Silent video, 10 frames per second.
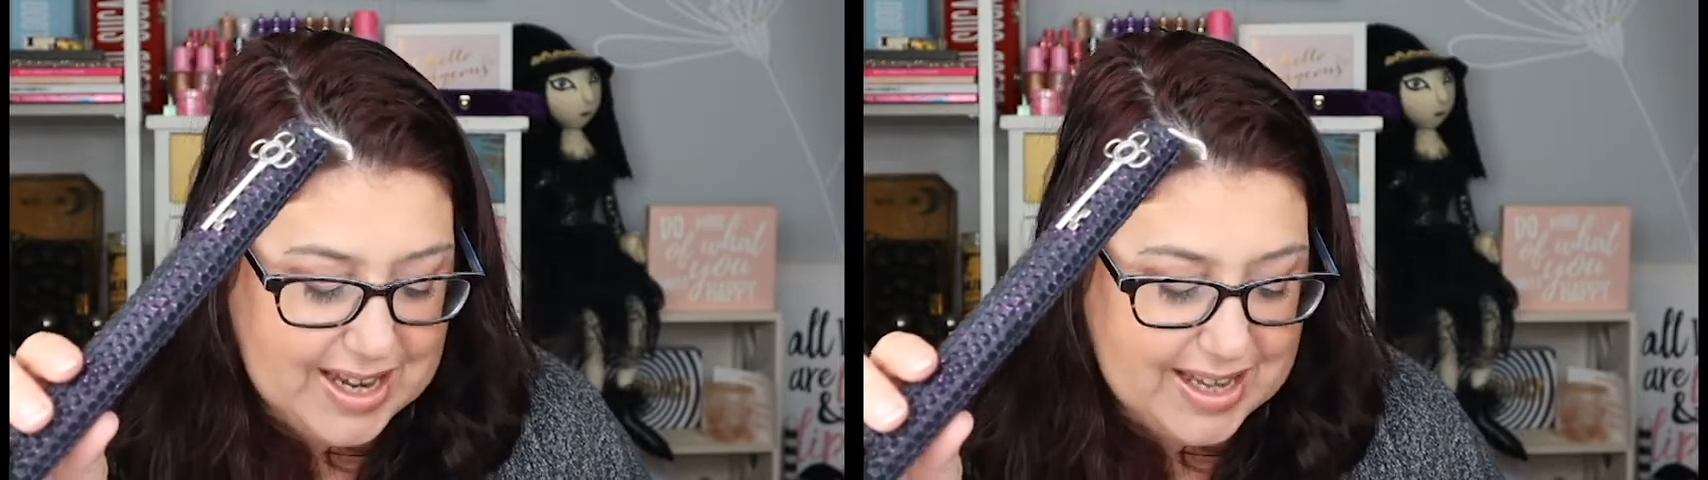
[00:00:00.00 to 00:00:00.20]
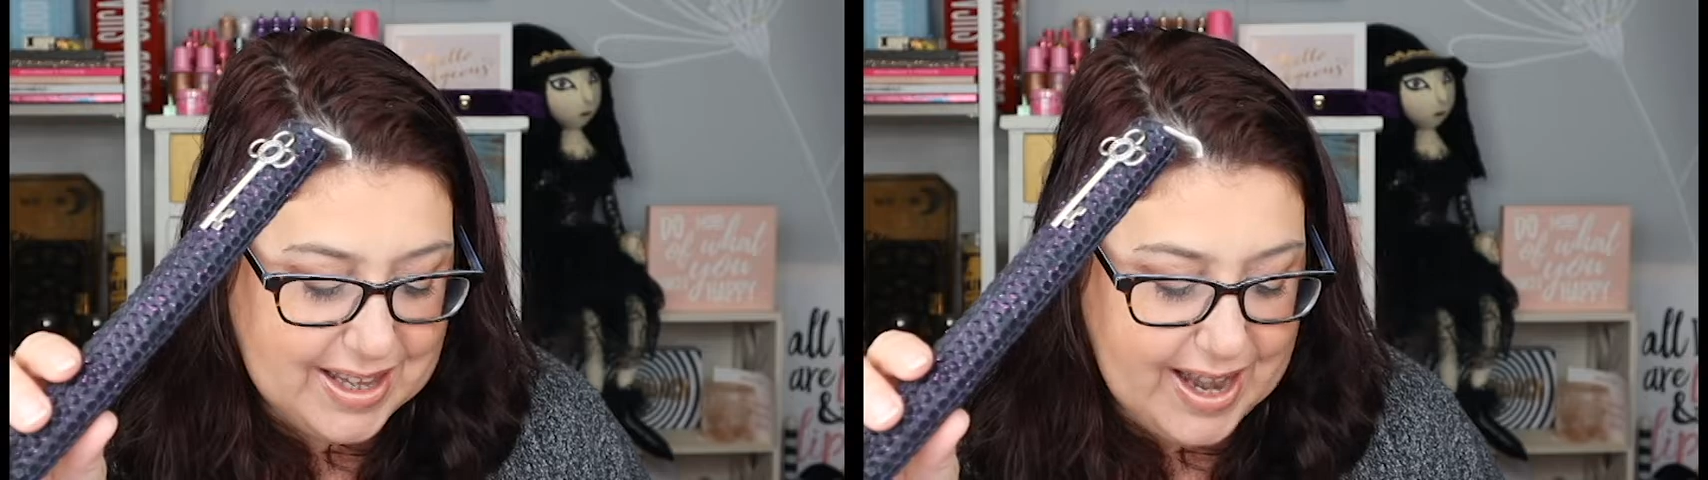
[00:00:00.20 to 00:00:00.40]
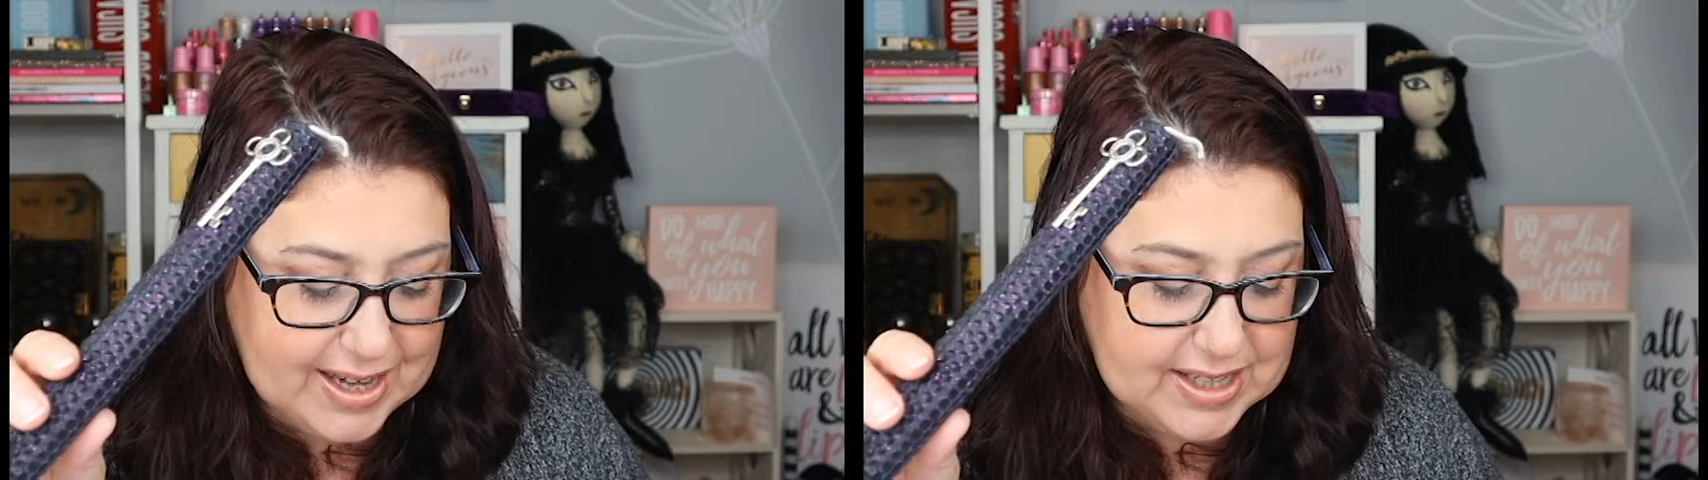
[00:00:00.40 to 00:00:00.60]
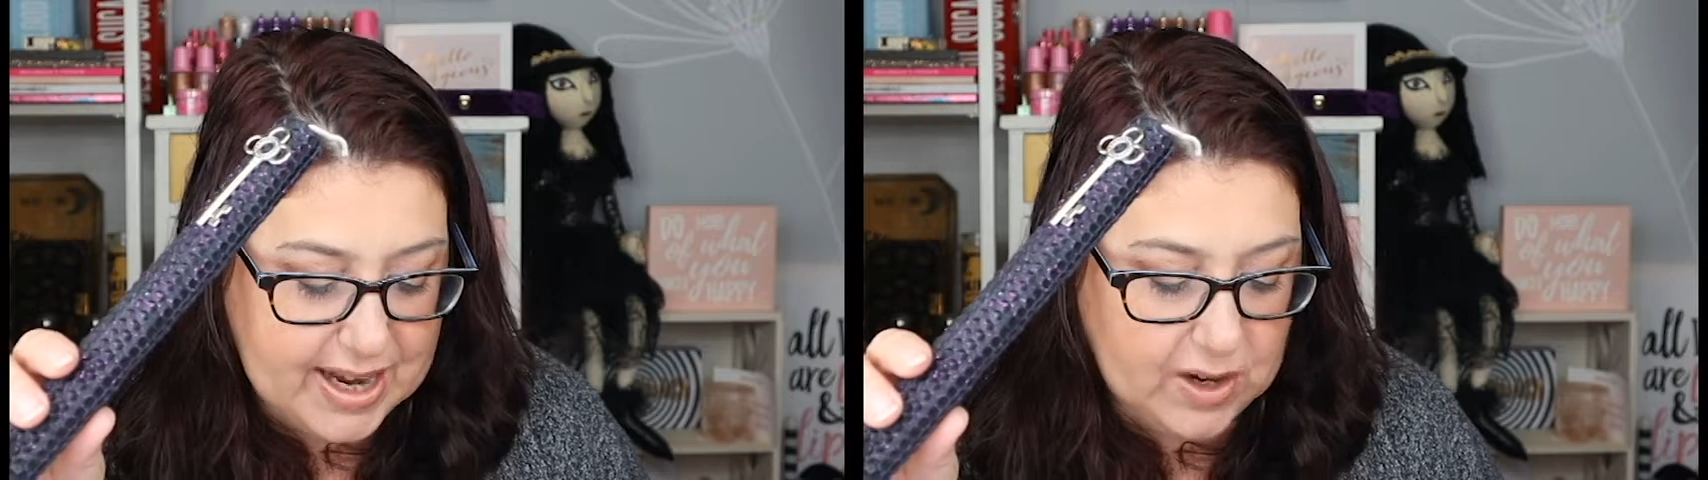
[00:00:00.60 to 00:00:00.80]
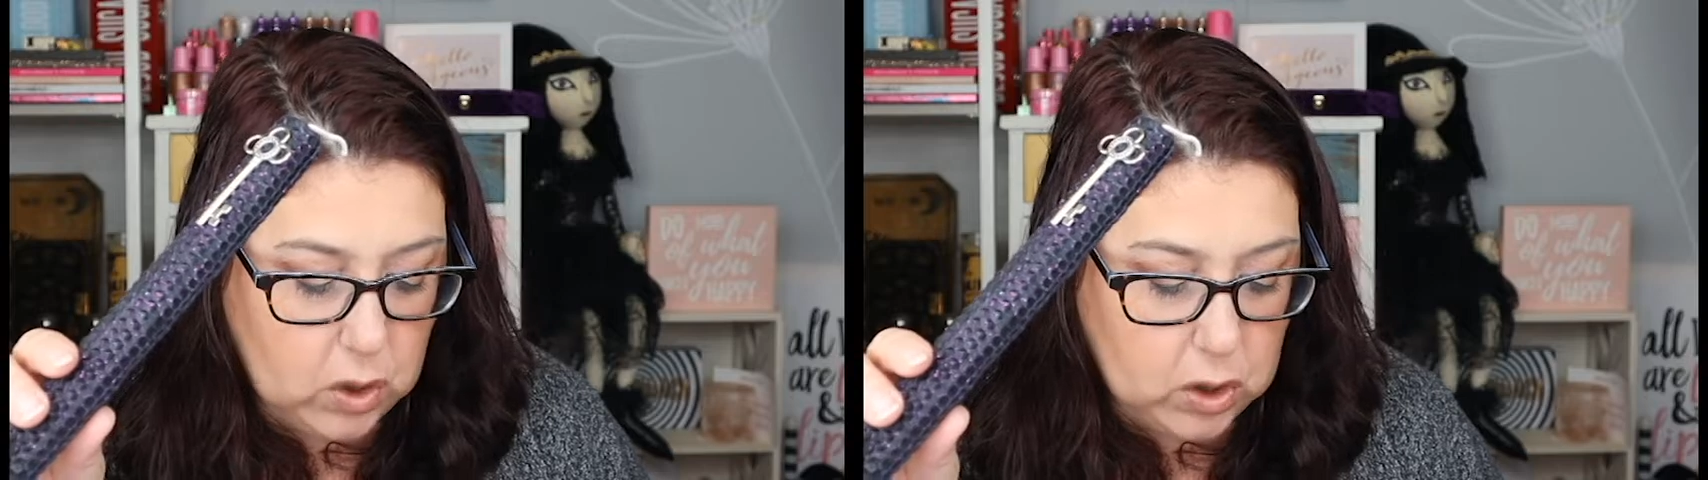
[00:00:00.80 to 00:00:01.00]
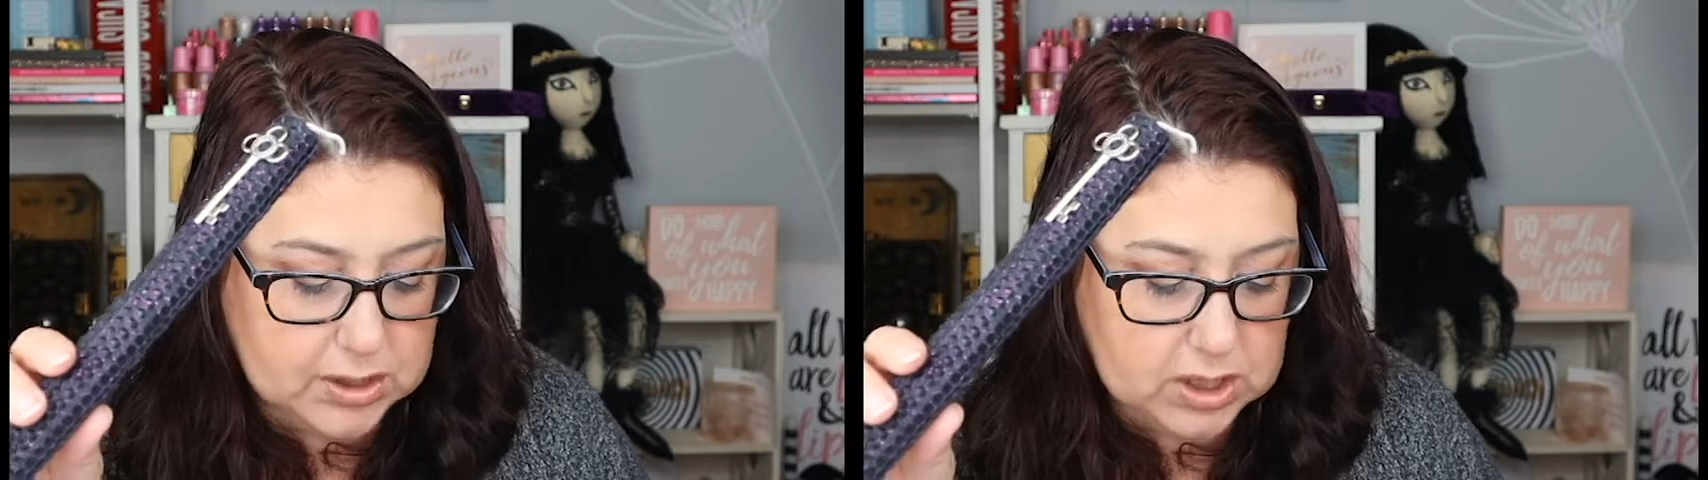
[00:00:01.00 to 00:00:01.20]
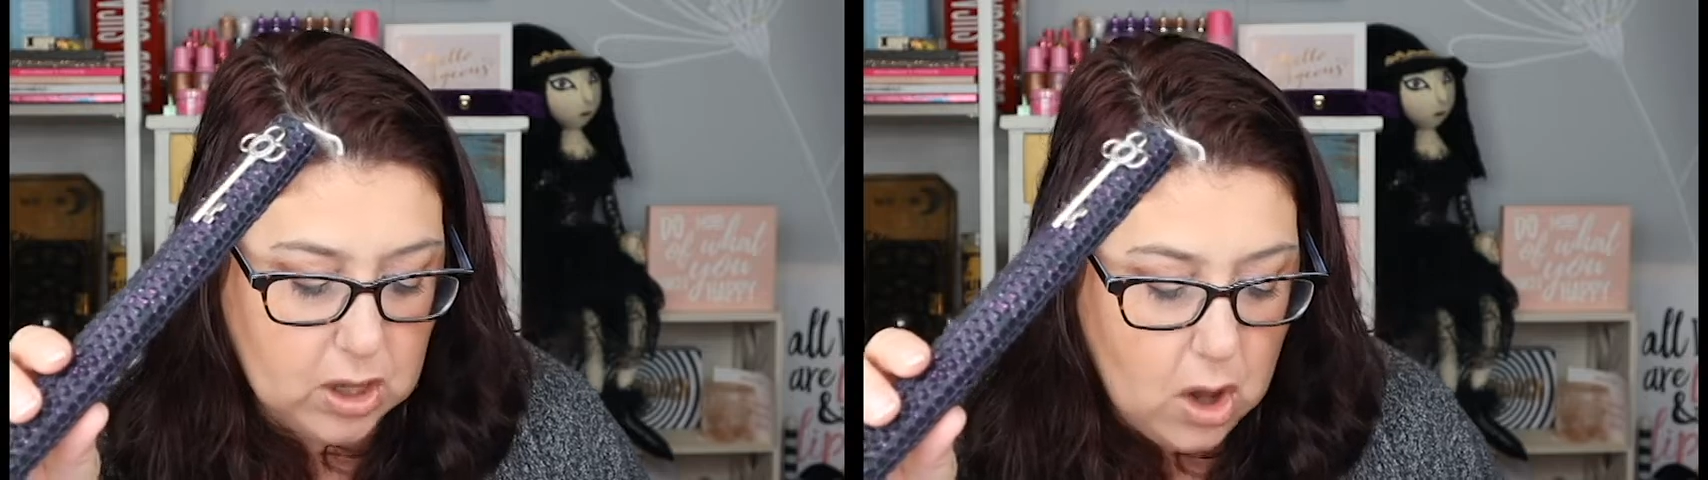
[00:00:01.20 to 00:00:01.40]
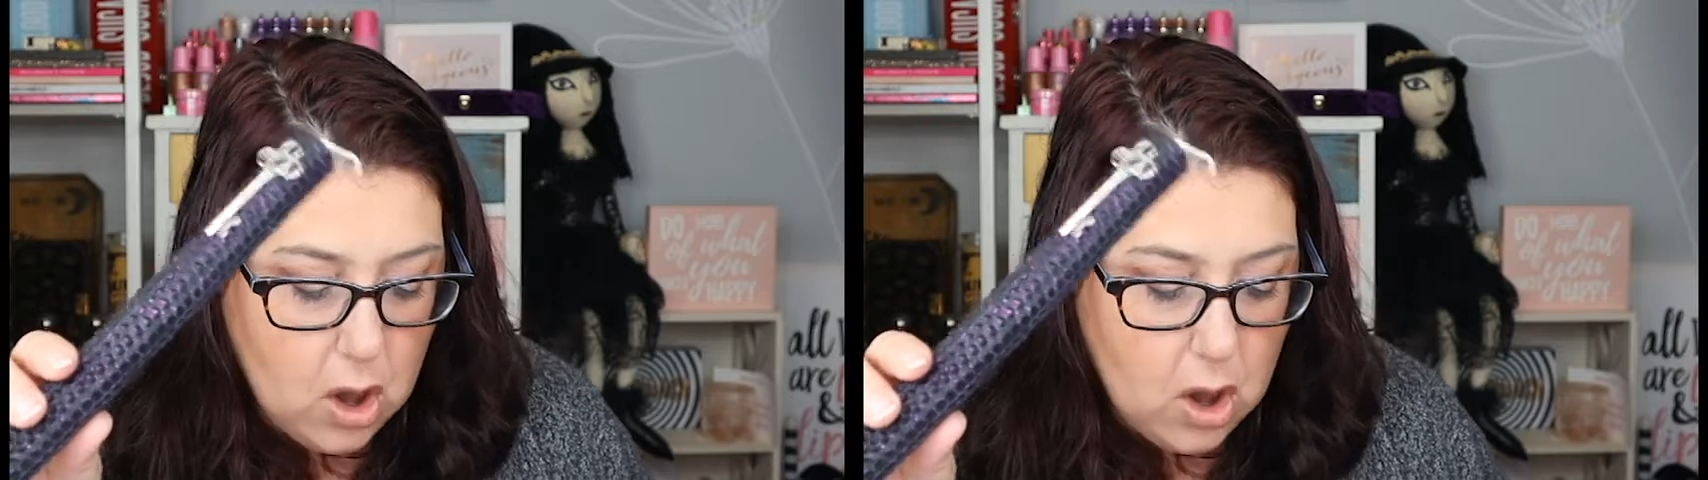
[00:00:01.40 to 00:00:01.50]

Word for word: key that Hecate holds,